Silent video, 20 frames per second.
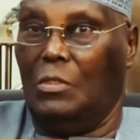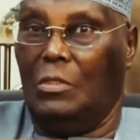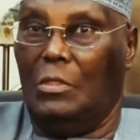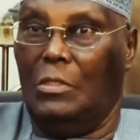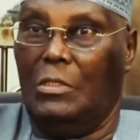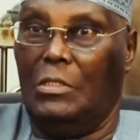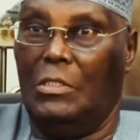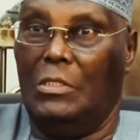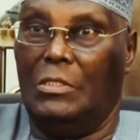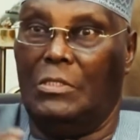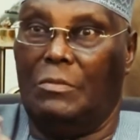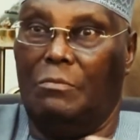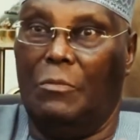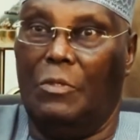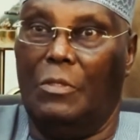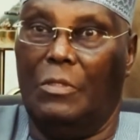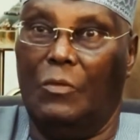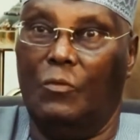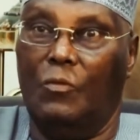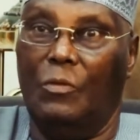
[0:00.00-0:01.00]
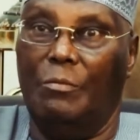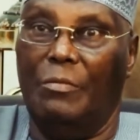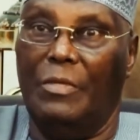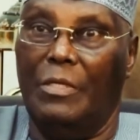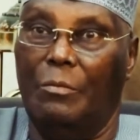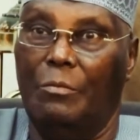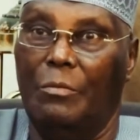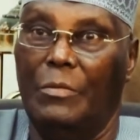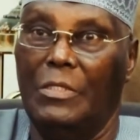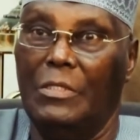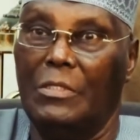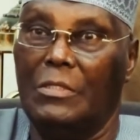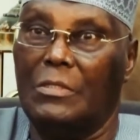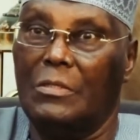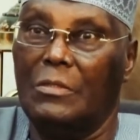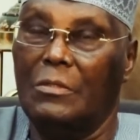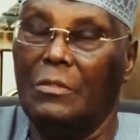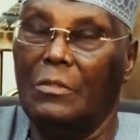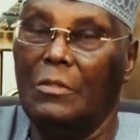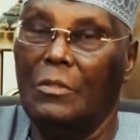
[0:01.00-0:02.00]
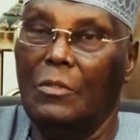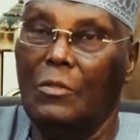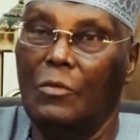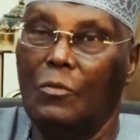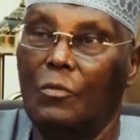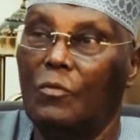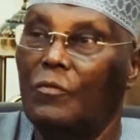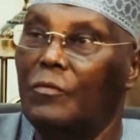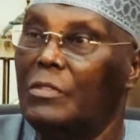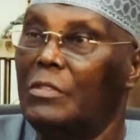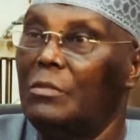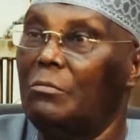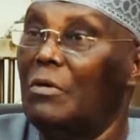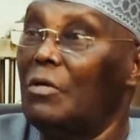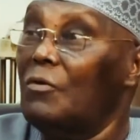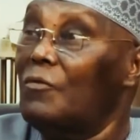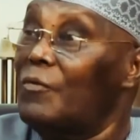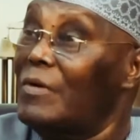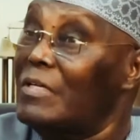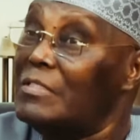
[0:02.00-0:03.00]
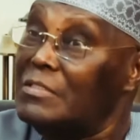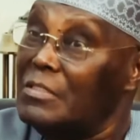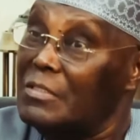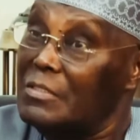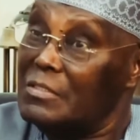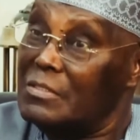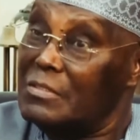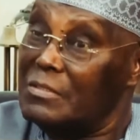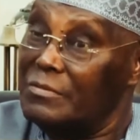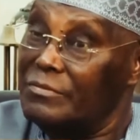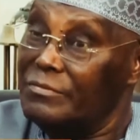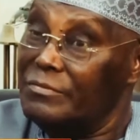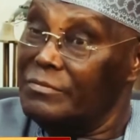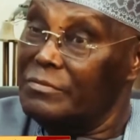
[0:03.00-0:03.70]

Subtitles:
This month, we may meet with the manufacturers.